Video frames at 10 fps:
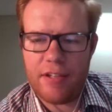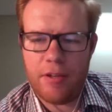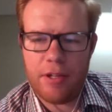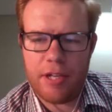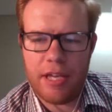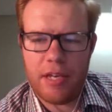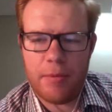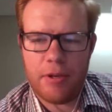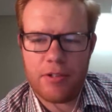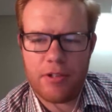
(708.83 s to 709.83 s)
you the candy
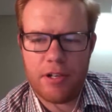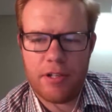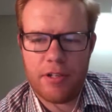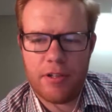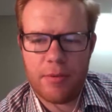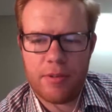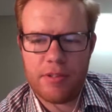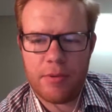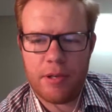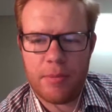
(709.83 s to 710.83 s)
bars, right? The
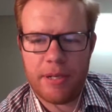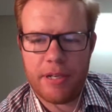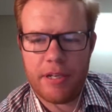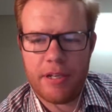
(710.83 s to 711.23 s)
ones that we're gonna pick.